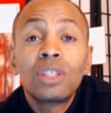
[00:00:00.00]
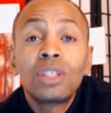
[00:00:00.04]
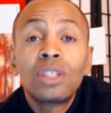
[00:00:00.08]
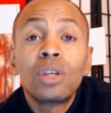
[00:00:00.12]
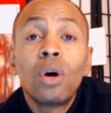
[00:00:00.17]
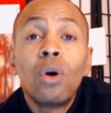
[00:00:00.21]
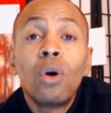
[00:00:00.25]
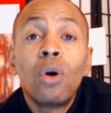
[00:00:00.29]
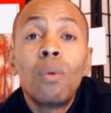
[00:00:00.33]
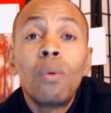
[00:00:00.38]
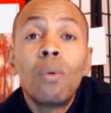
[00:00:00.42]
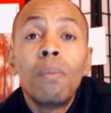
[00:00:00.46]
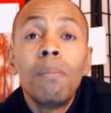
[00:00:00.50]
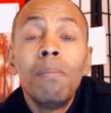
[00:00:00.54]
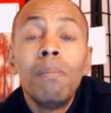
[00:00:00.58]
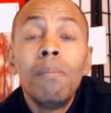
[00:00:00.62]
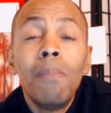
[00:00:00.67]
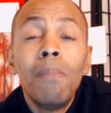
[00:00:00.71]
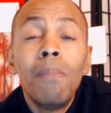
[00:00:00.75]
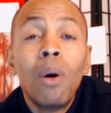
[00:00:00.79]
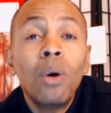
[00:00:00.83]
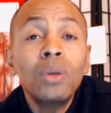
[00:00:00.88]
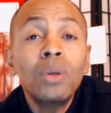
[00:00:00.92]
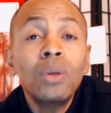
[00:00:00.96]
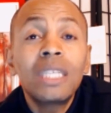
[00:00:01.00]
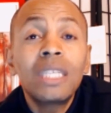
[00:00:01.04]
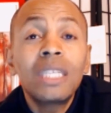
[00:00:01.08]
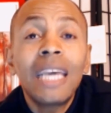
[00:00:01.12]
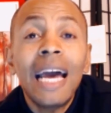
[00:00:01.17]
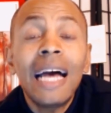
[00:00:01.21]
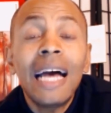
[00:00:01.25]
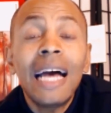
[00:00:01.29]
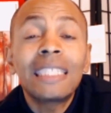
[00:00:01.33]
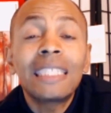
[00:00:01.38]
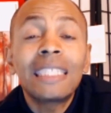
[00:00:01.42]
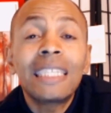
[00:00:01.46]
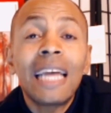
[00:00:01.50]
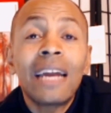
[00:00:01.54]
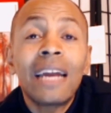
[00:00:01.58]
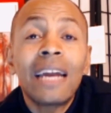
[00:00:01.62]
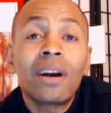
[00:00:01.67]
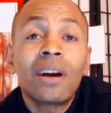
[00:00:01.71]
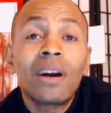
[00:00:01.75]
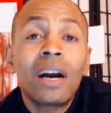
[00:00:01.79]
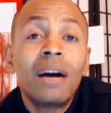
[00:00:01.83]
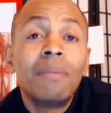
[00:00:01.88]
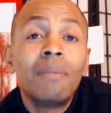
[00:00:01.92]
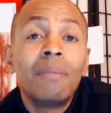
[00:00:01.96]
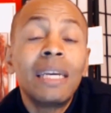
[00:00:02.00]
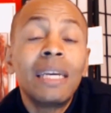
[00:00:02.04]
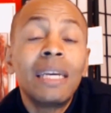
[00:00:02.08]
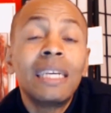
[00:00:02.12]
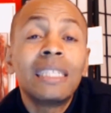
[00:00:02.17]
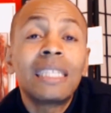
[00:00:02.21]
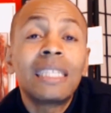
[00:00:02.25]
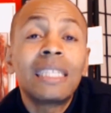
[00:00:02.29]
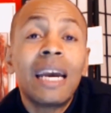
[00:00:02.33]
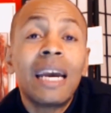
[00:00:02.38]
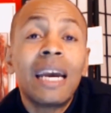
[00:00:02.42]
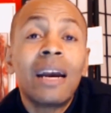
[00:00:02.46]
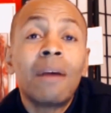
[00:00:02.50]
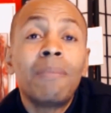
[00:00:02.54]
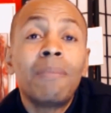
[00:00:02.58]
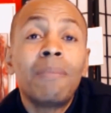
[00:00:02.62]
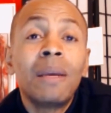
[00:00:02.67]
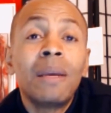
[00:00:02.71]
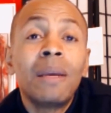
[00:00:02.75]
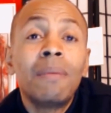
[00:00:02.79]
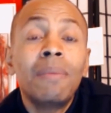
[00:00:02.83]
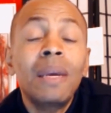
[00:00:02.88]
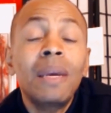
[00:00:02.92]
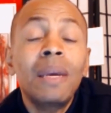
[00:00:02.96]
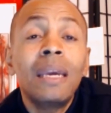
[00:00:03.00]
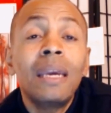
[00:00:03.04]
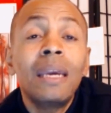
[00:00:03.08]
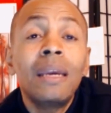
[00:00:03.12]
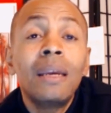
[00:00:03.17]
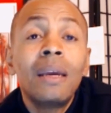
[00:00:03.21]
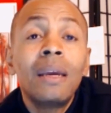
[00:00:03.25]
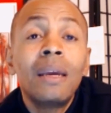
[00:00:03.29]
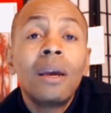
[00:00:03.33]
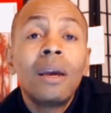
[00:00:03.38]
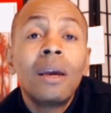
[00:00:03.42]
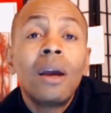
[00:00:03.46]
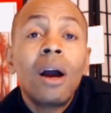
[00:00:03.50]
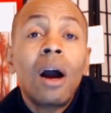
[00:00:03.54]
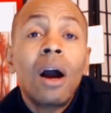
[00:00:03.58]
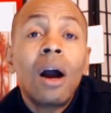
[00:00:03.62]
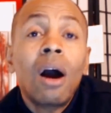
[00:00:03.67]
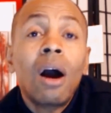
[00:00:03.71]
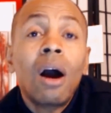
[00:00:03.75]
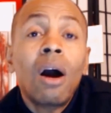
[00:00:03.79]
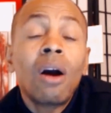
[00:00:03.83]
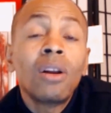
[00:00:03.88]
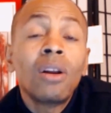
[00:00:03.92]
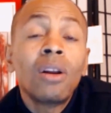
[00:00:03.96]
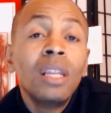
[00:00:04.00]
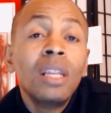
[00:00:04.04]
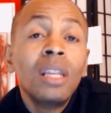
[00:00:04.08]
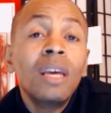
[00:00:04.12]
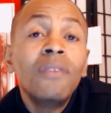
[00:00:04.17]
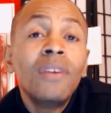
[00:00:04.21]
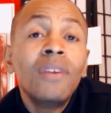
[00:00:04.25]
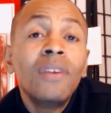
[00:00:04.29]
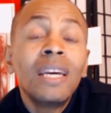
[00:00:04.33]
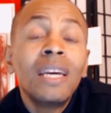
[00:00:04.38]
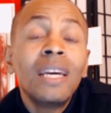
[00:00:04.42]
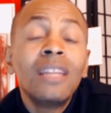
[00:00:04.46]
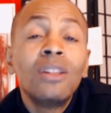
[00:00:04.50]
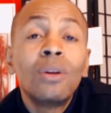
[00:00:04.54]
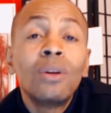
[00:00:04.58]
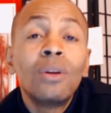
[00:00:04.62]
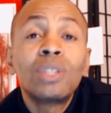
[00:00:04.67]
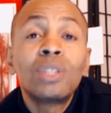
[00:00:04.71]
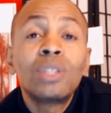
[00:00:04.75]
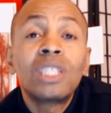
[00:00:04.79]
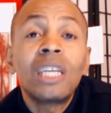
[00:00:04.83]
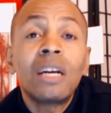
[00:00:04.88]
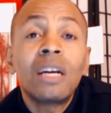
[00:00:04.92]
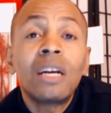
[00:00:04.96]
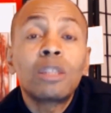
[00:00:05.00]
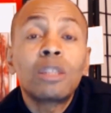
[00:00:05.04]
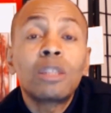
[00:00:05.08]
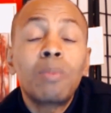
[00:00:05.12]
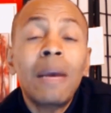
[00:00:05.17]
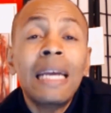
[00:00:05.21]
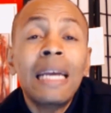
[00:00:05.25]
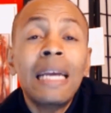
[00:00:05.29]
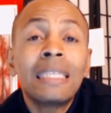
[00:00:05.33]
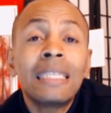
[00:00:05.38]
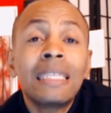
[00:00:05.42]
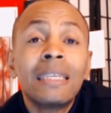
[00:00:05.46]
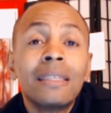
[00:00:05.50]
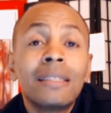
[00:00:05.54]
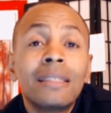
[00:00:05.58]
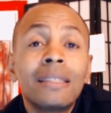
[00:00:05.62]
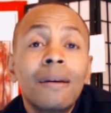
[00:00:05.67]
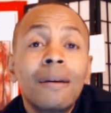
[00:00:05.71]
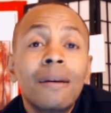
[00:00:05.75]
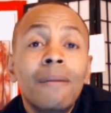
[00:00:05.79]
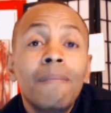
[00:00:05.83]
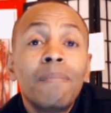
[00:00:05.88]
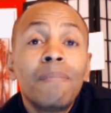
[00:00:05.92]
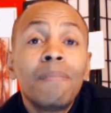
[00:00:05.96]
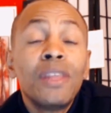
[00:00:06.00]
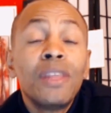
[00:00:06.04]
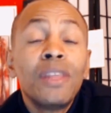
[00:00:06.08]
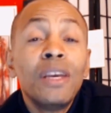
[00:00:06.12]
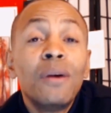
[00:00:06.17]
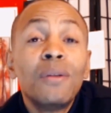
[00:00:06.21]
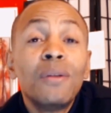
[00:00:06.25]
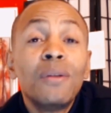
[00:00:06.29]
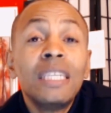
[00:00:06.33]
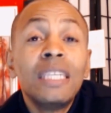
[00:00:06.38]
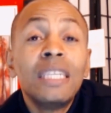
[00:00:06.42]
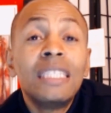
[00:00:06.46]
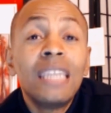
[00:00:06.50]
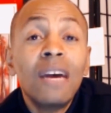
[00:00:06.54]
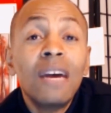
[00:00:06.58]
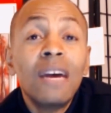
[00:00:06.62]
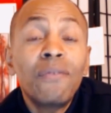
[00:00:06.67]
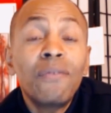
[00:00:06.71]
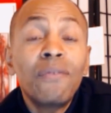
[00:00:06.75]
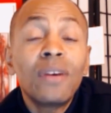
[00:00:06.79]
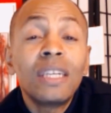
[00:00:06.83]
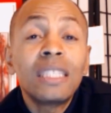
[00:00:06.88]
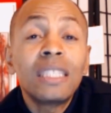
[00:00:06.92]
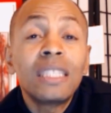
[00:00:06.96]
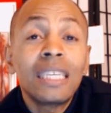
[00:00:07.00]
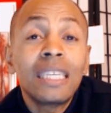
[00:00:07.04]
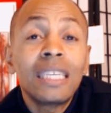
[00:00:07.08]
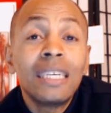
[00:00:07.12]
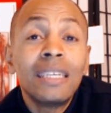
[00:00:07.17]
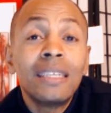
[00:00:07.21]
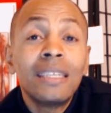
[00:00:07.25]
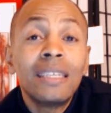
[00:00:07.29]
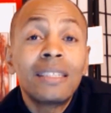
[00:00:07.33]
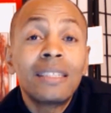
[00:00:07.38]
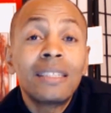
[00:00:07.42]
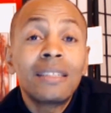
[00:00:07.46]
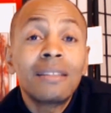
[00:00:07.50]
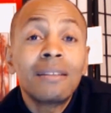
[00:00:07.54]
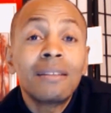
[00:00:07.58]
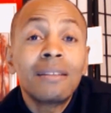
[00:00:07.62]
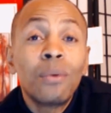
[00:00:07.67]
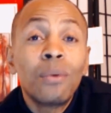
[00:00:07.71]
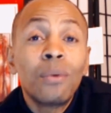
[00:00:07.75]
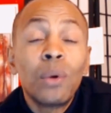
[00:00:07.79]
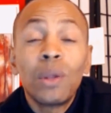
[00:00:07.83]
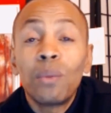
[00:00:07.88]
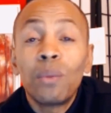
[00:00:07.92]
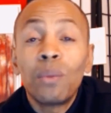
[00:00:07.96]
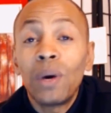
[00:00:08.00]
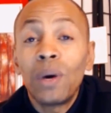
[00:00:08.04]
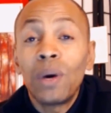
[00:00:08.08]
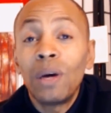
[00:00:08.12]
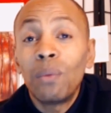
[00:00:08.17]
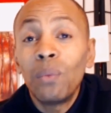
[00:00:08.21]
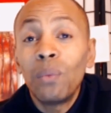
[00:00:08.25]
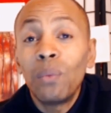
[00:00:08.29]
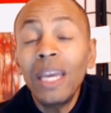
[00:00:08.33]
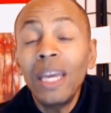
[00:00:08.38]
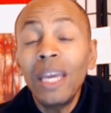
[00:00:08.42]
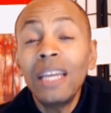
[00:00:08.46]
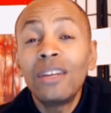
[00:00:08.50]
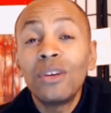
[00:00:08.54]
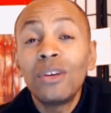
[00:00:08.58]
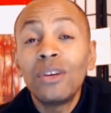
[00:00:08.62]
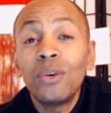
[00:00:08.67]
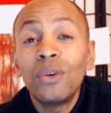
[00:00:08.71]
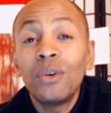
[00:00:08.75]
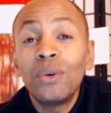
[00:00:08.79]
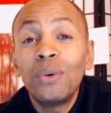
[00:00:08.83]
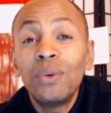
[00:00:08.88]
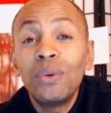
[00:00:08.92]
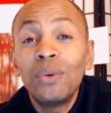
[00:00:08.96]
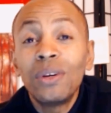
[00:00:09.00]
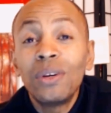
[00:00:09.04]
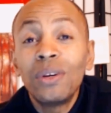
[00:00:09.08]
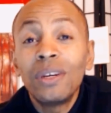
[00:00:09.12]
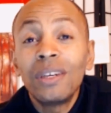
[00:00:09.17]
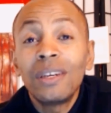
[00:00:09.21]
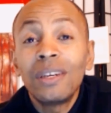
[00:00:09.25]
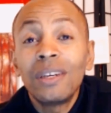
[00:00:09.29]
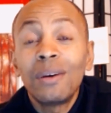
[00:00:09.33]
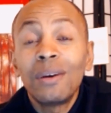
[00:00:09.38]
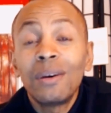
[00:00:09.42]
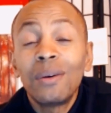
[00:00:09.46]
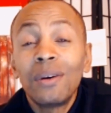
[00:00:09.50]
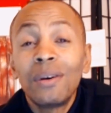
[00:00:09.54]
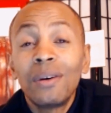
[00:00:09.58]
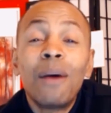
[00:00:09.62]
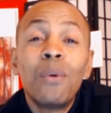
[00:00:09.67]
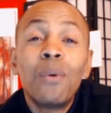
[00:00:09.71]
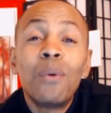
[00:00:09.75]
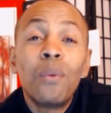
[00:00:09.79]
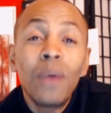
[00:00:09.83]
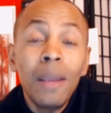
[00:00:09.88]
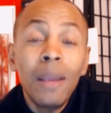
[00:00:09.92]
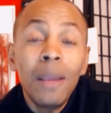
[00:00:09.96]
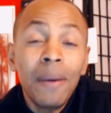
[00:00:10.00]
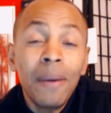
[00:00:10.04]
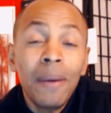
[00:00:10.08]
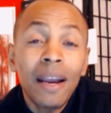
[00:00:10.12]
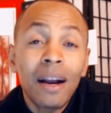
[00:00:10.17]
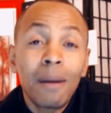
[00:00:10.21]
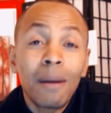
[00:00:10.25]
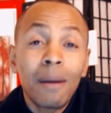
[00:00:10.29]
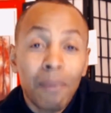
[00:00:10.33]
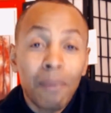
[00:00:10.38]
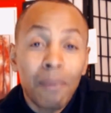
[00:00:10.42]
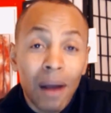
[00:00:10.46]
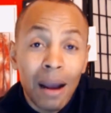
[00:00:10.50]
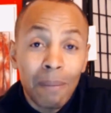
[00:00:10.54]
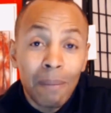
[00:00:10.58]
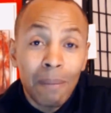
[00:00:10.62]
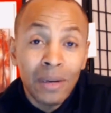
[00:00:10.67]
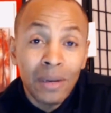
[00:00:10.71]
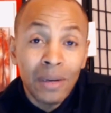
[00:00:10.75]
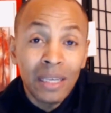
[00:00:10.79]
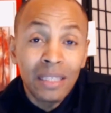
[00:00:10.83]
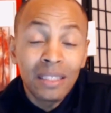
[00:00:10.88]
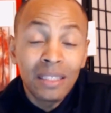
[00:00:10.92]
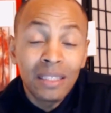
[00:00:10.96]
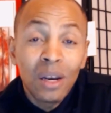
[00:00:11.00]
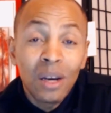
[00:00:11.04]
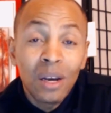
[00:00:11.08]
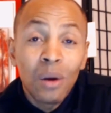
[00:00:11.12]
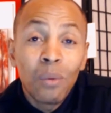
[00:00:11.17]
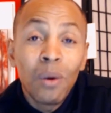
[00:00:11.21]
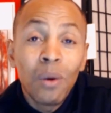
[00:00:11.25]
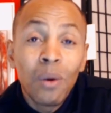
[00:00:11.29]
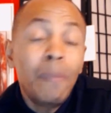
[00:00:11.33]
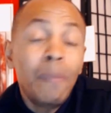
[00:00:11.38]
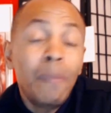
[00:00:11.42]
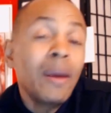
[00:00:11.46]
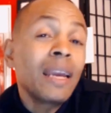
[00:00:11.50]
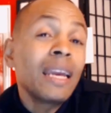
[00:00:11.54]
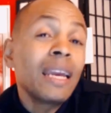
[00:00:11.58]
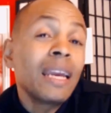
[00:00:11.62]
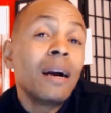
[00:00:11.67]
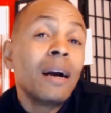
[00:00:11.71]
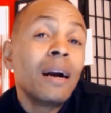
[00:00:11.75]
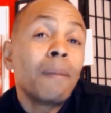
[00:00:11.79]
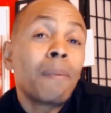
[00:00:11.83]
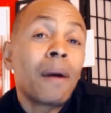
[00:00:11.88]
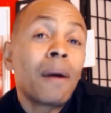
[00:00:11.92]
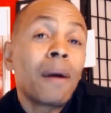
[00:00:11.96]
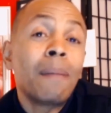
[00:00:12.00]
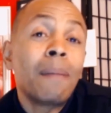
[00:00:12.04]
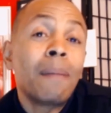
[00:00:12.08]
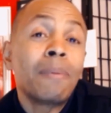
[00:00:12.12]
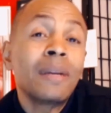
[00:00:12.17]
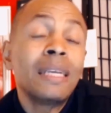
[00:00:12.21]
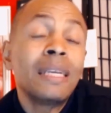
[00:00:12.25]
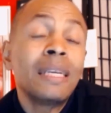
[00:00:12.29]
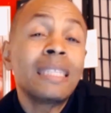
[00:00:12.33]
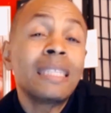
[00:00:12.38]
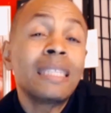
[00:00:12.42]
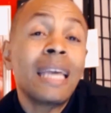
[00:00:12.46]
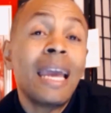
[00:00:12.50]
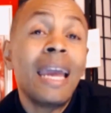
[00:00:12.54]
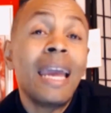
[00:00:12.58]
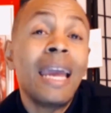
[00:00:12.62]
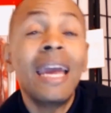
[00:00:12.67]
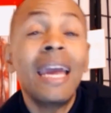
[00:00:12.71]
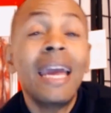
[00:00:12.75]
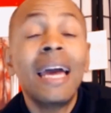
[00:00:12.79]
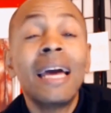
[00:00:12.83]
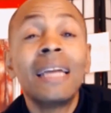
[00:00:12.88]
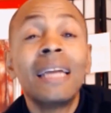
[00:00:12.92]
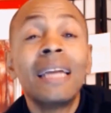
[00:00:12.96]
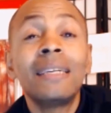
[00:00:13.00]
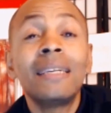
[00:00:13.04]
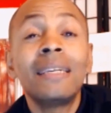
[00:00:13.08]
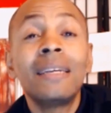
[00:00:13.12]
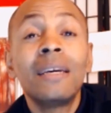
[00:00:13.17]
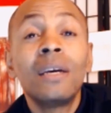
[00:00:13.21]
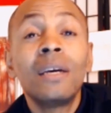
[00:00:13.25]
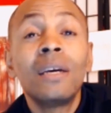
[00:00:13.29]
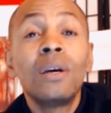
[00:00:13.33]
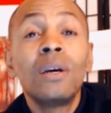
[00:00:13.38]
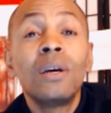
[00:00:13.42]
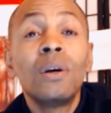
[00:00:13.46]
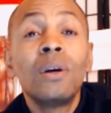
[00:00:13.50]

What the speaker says: So most guests that are coming into Airbnb are living in those shared spaces. The only difference is with what we do is that when we pick up properties, we're picking up properties and